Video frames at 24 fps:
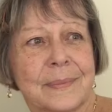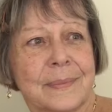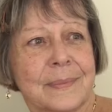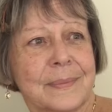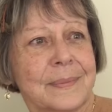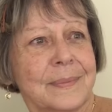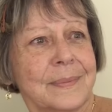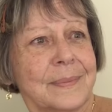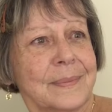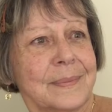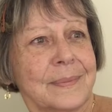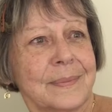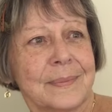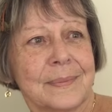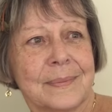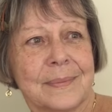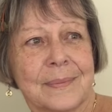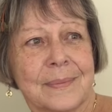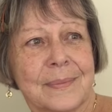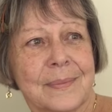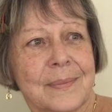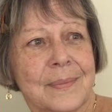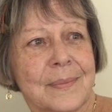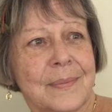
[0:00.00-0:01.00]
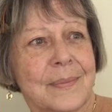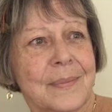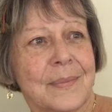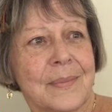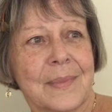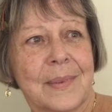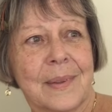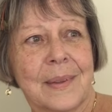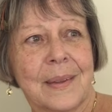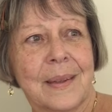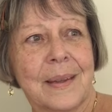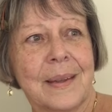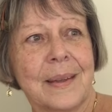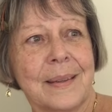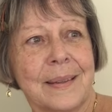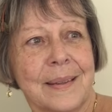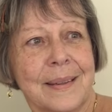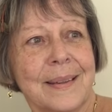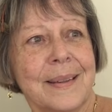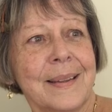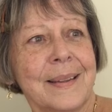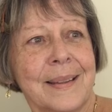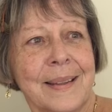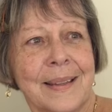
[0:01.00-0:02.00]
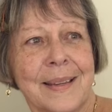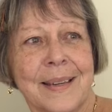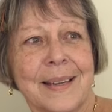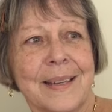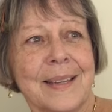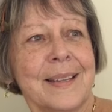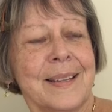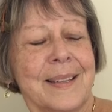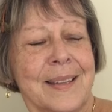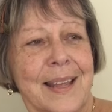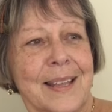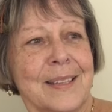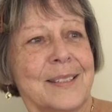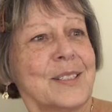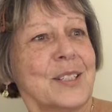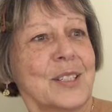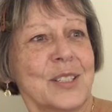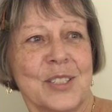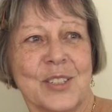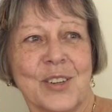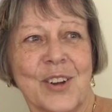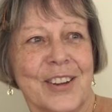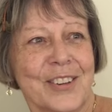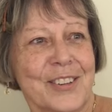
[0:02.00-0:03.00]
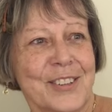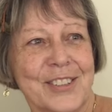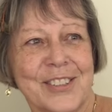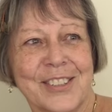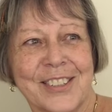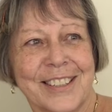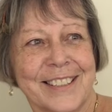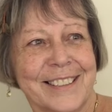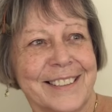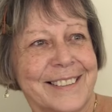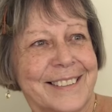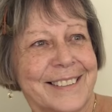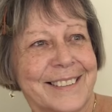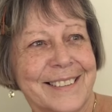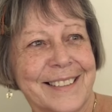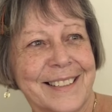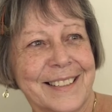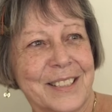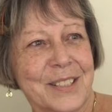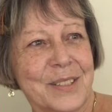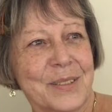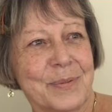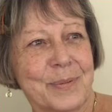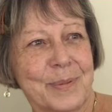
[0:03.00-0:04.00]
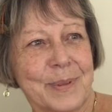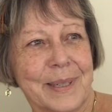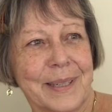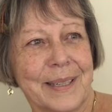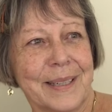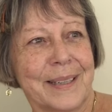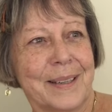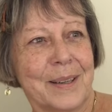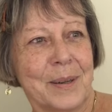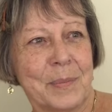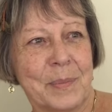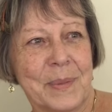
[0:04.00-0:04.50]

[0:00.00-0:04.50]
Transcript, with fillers: standing with the state of Florida. It, it, it that's astonishing. That's really